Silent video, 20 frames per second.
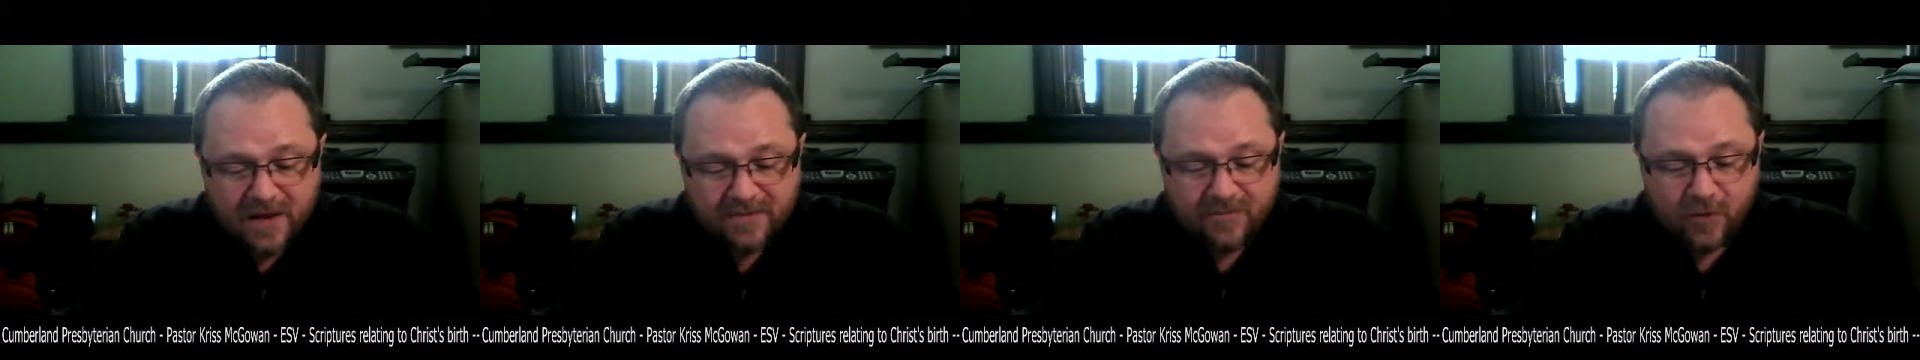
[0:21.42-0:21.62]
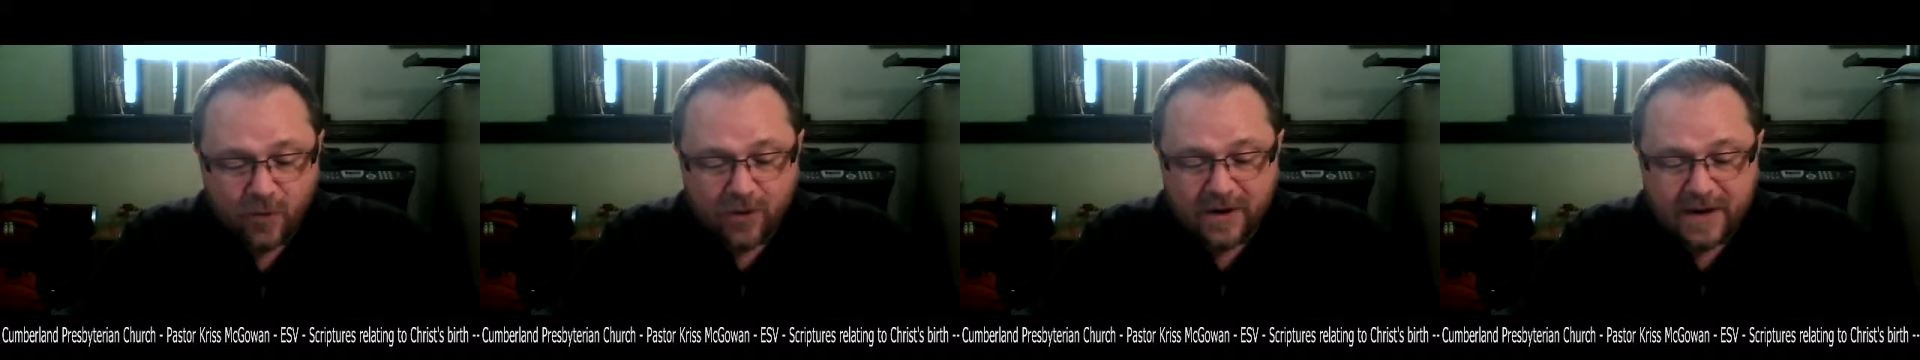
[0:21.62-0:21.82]

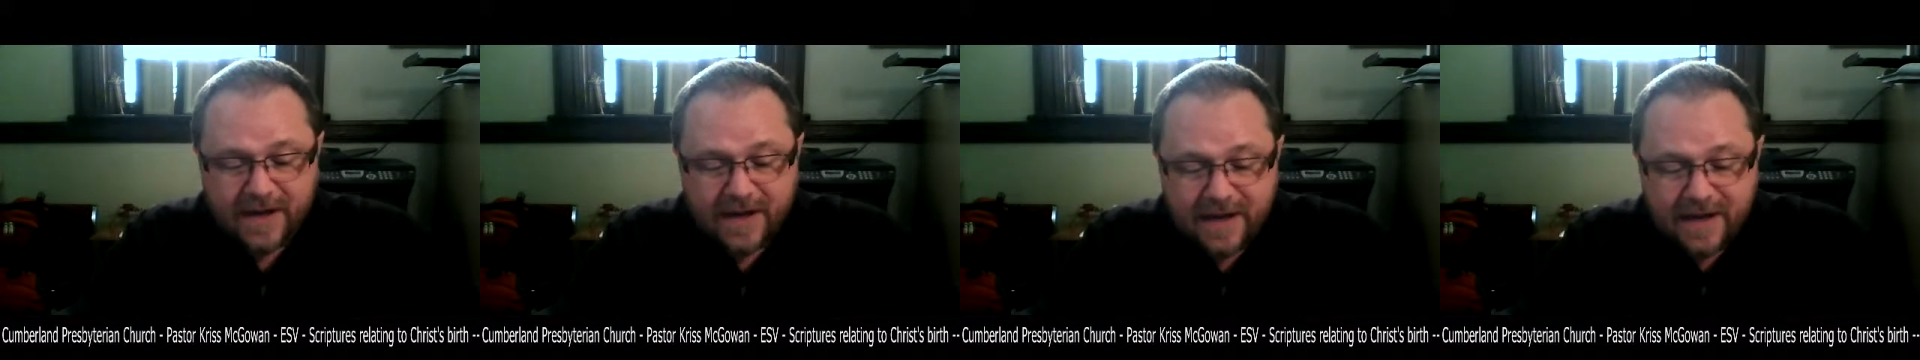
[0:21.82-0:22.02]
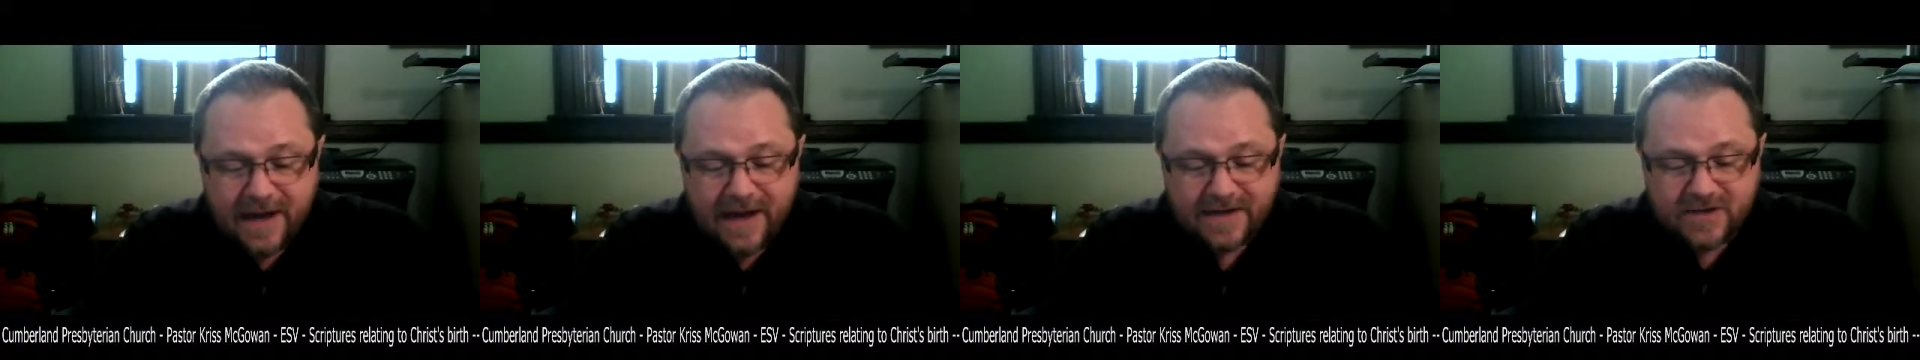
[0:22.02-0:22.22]
for
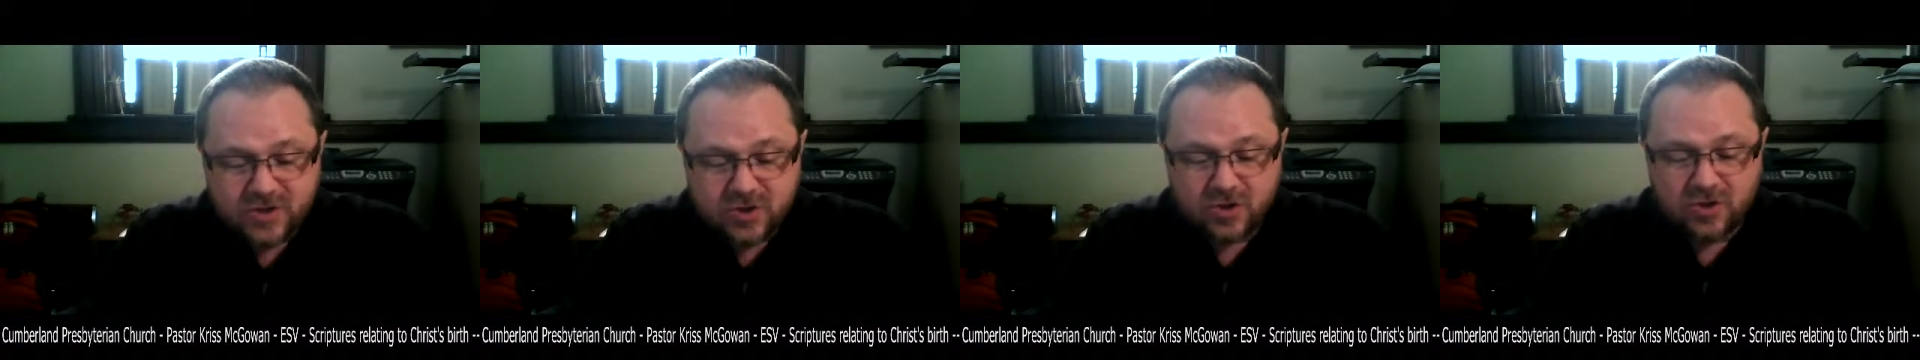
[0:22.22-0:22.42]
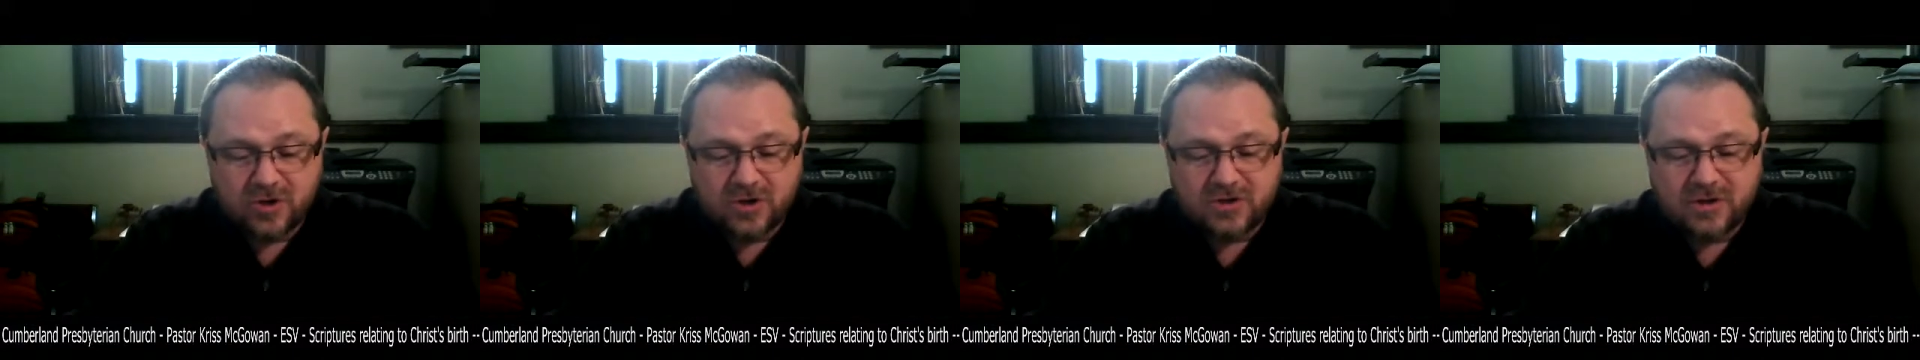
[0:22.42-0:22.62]
he has
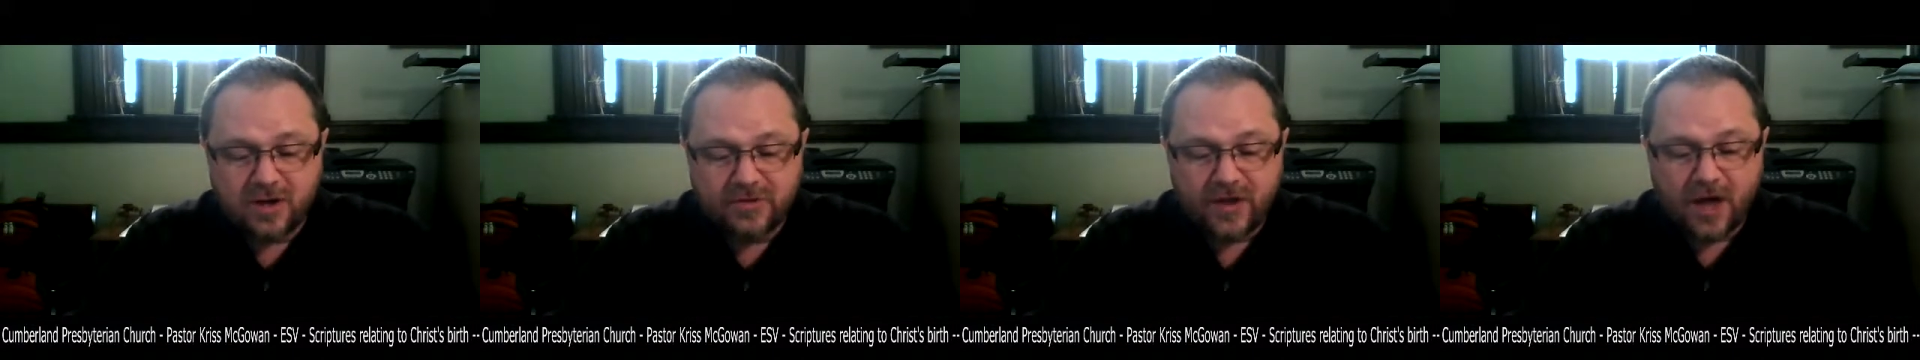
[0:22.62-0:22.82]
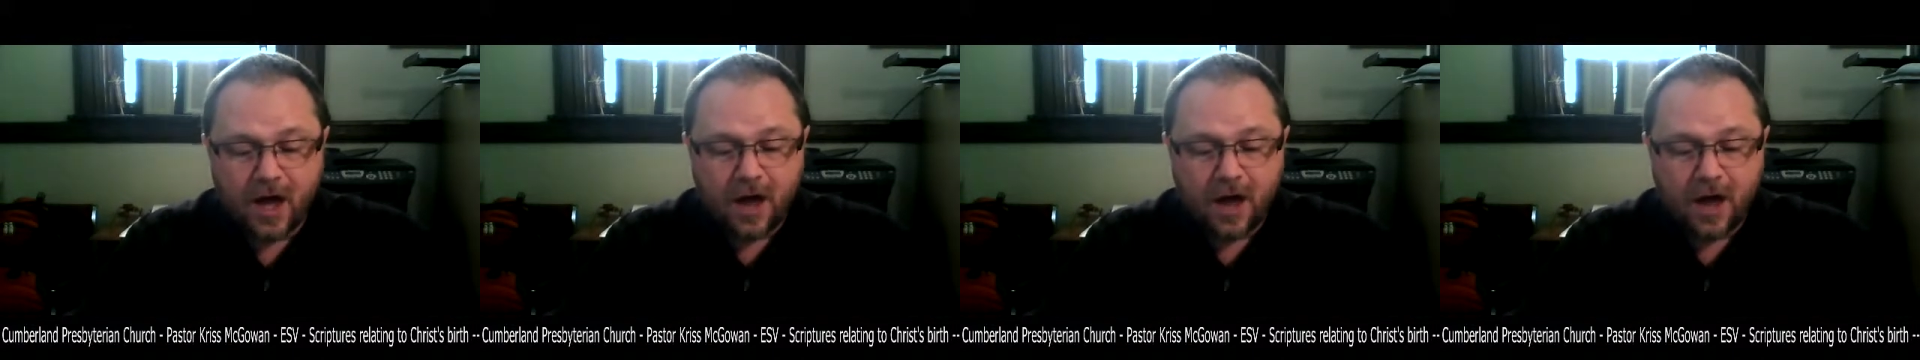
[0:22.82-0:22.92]
looked on the